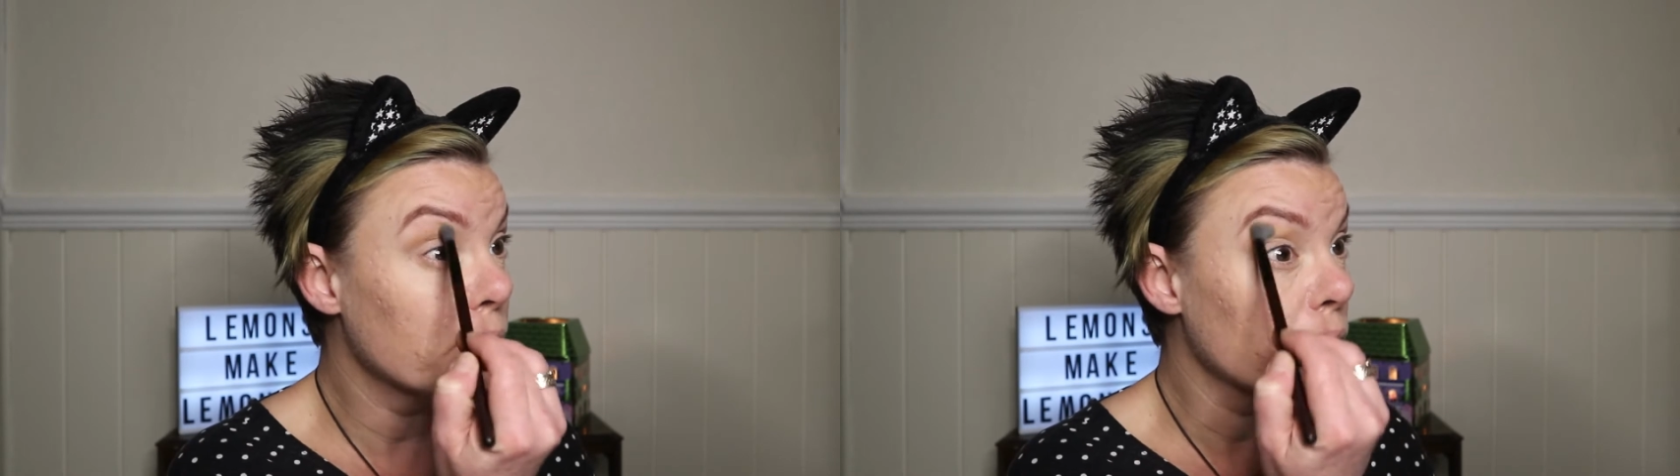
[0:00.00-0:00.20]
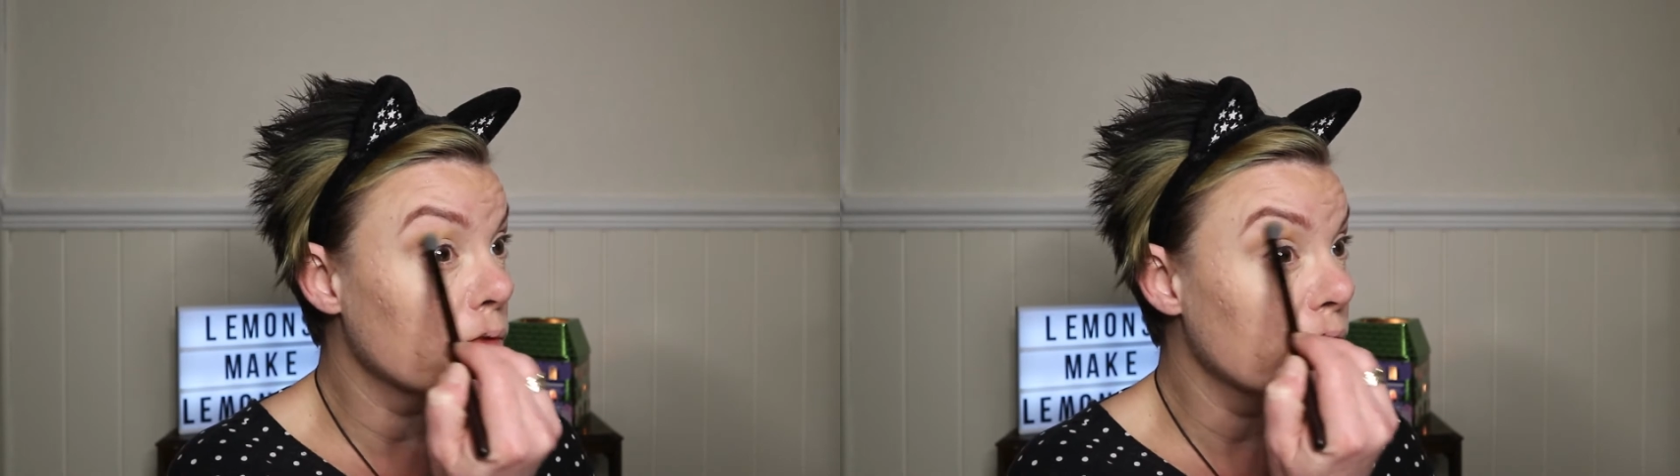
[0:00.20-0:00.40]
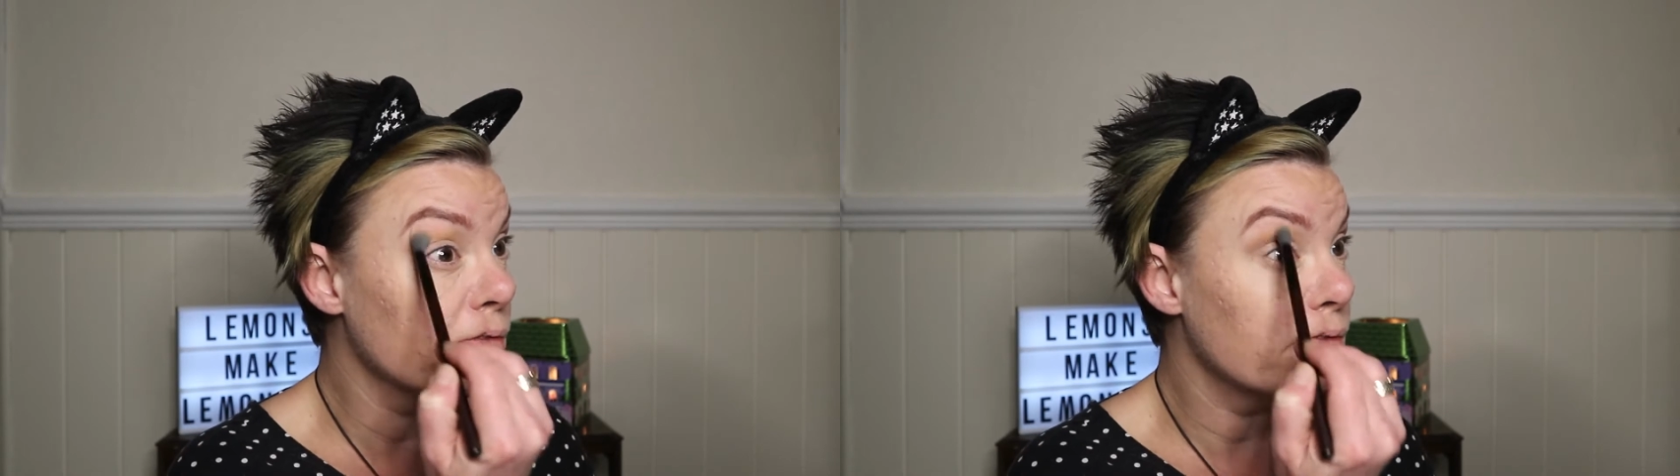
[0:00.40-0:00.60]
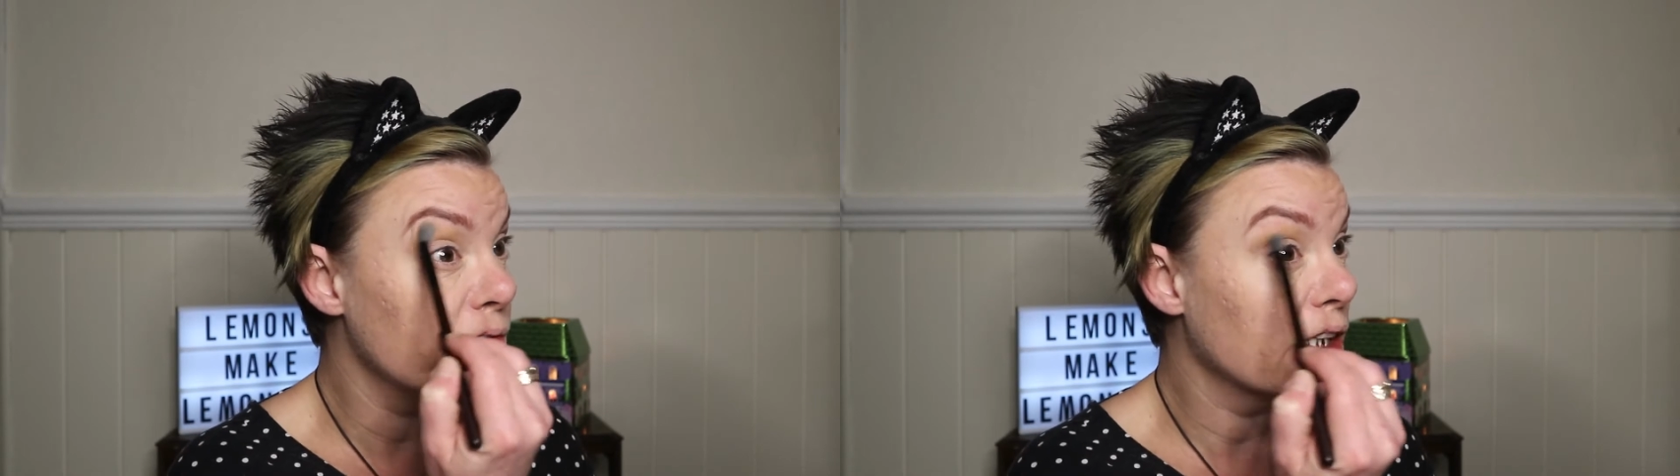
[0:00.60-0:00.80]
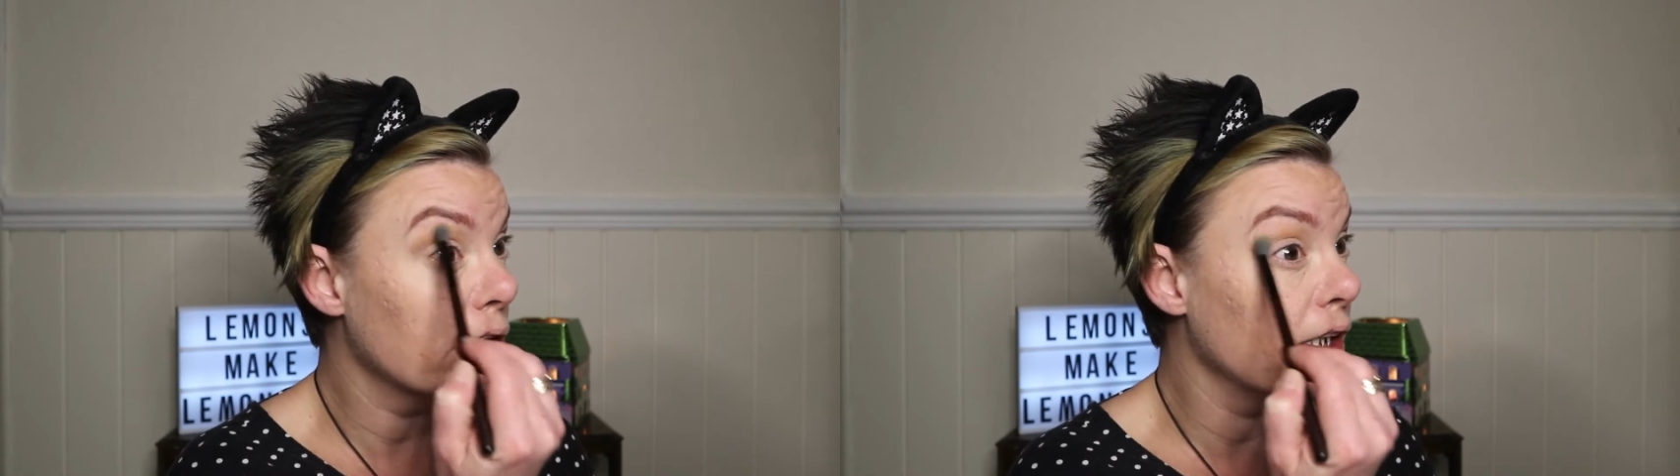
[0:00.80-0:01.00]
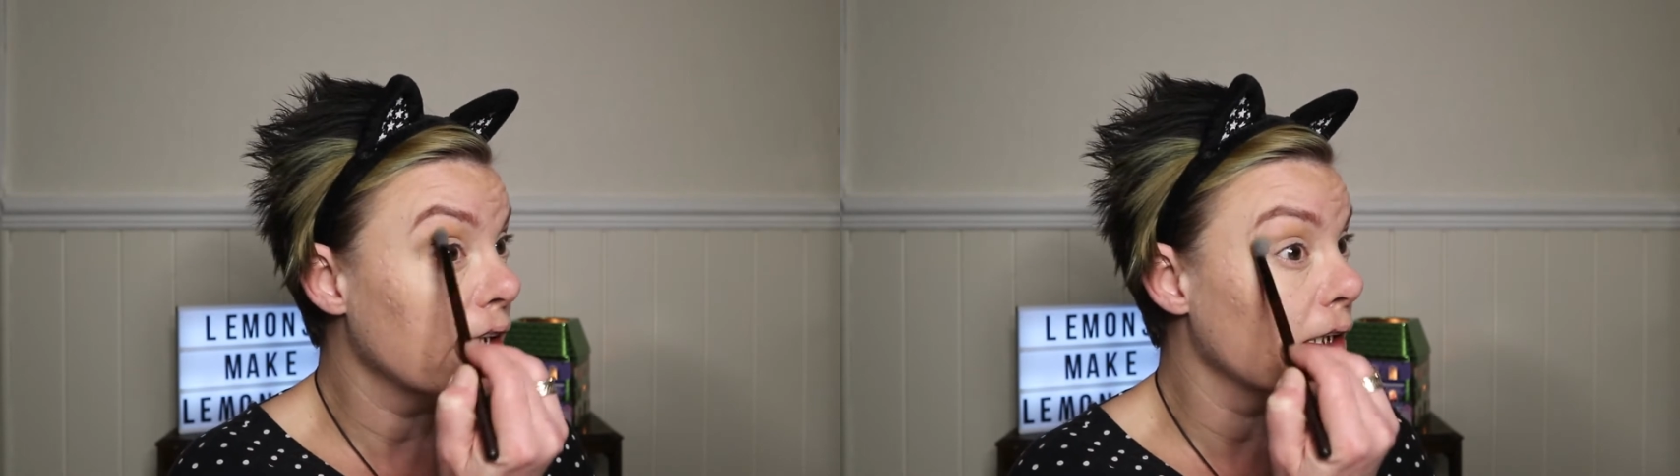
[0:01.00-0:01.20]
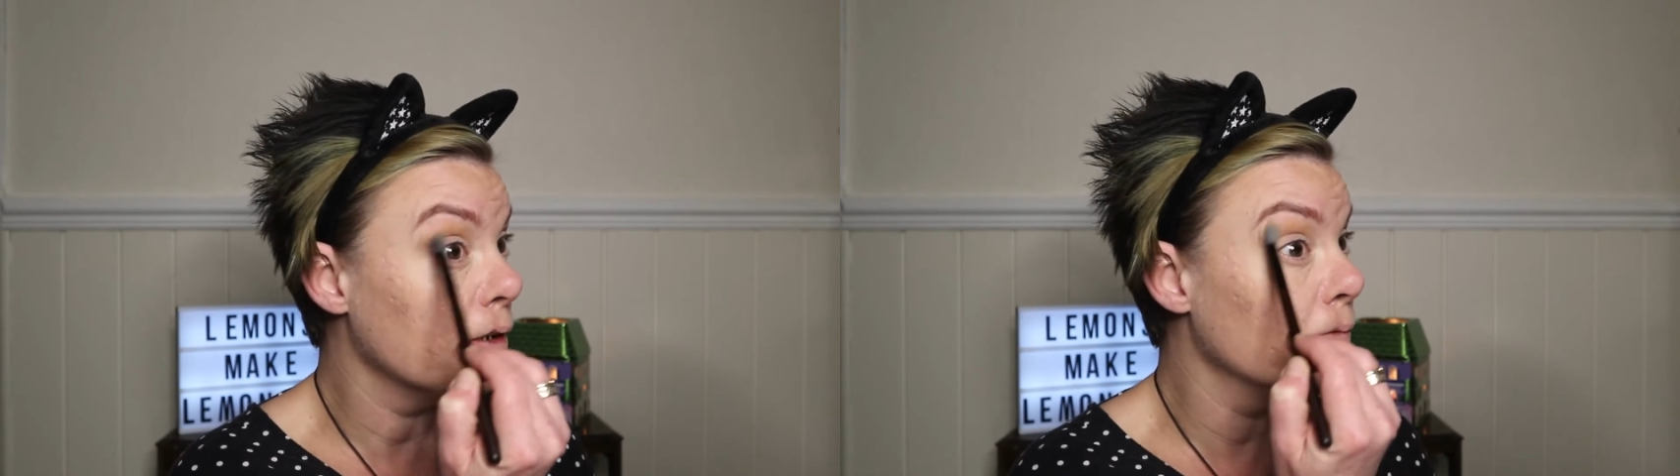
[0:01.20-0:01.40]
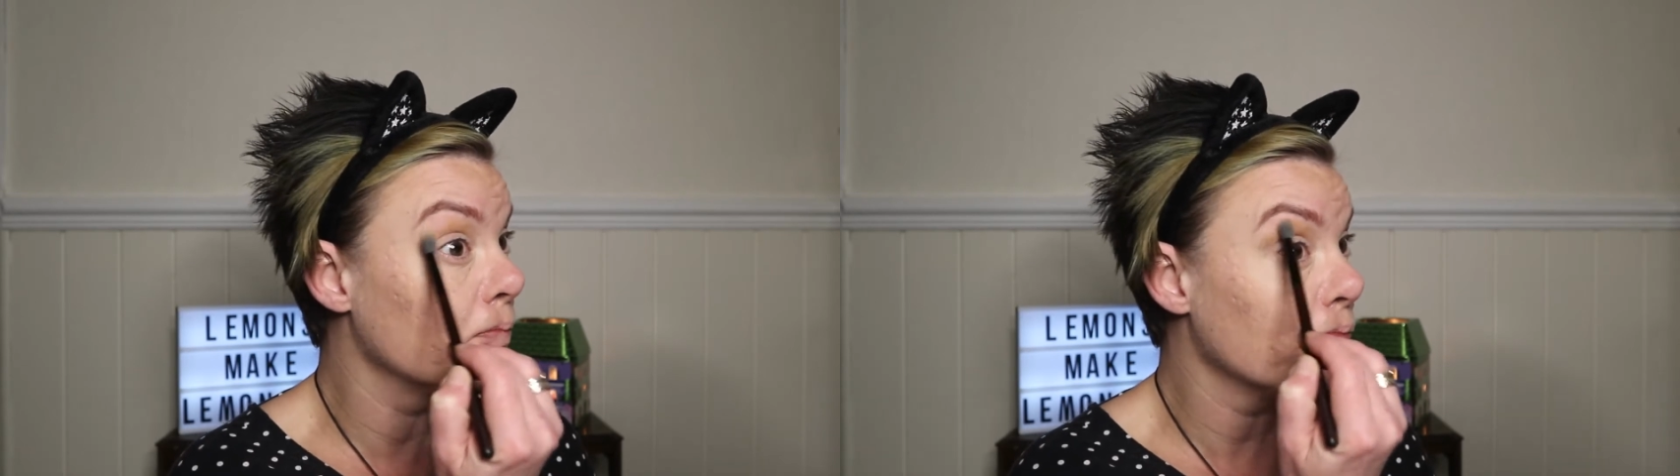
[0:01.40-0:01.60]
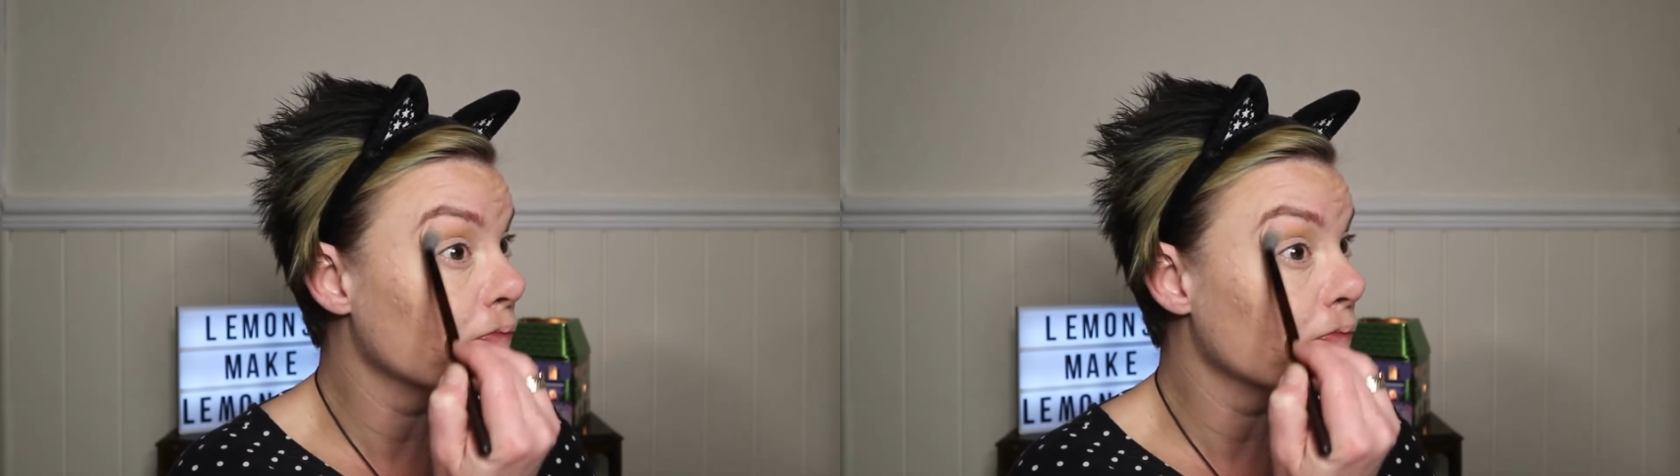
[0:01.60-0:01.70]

we'll figure it out.